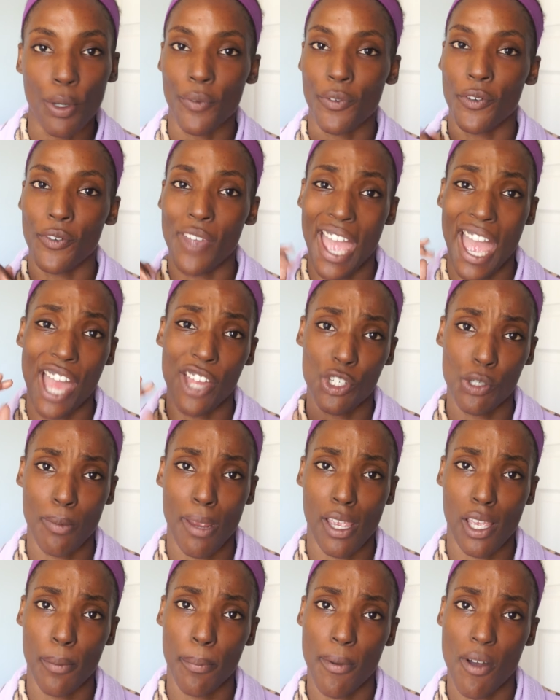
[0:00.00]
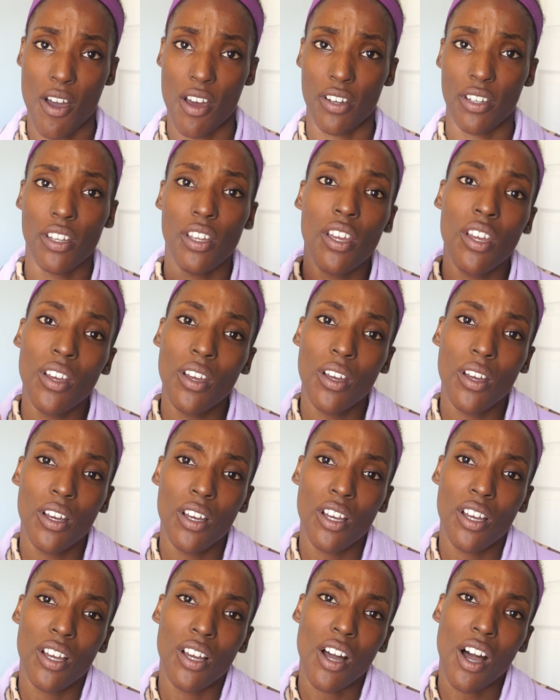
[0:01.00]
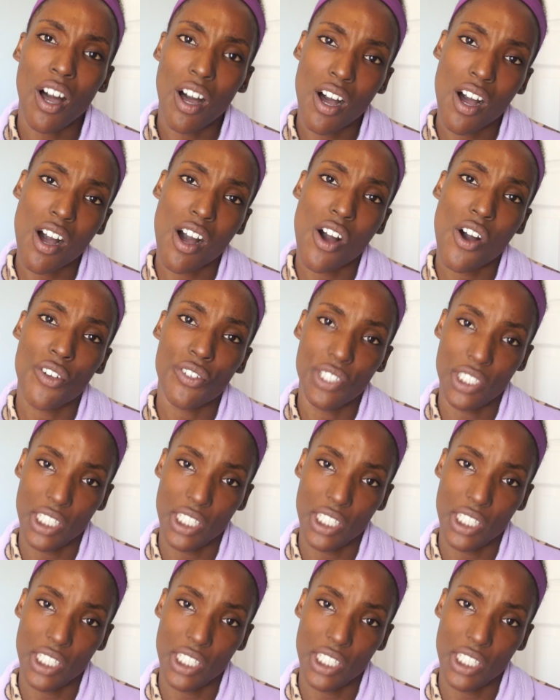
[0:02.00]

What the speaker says: or if you've had your makeup on all